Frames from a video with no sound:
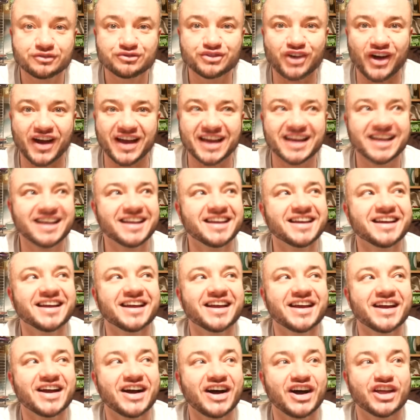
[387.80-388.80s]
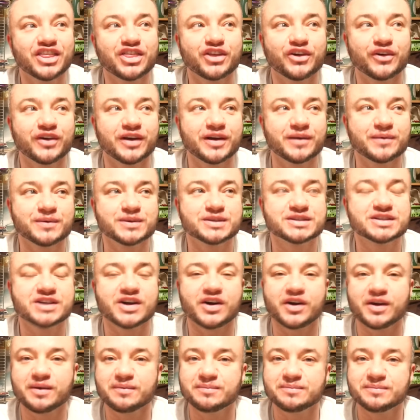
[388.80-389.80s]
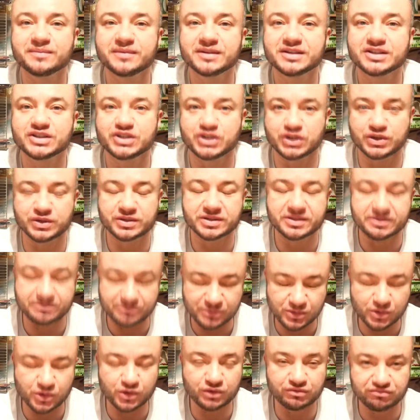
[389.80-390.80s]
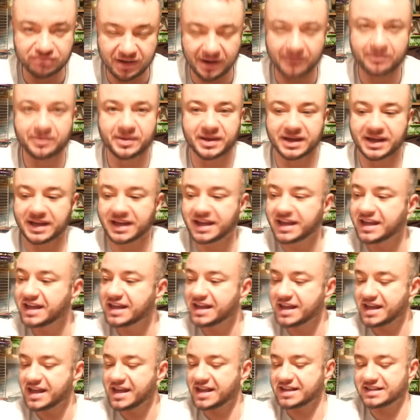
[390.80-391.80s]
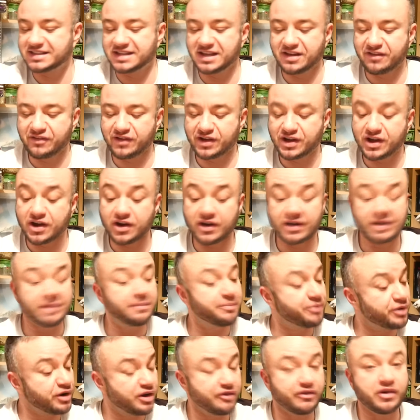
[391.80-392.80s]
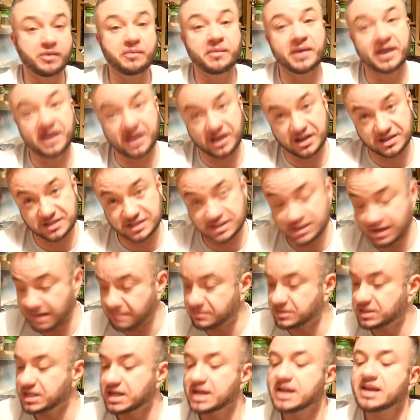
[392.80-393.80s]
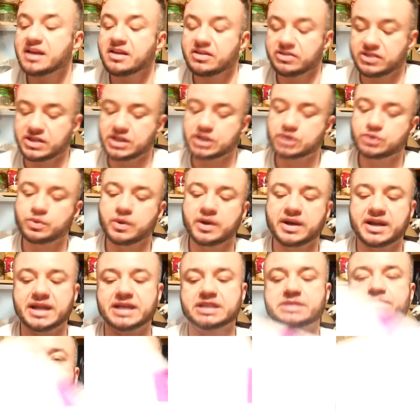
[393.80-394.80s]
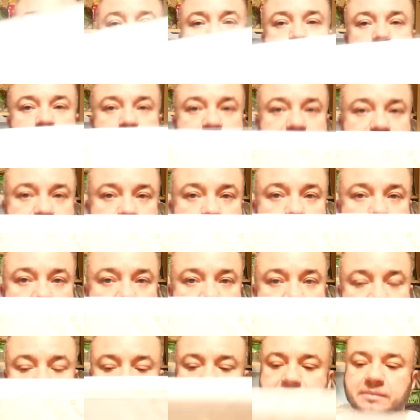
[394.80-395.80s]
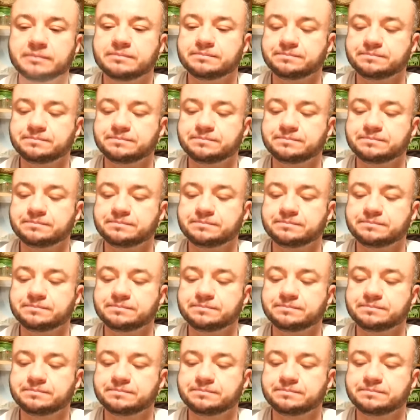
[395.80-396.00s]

Right, I thought it was time to do some more wrapping and see if I can't improve on my last attempt. This one is much more square,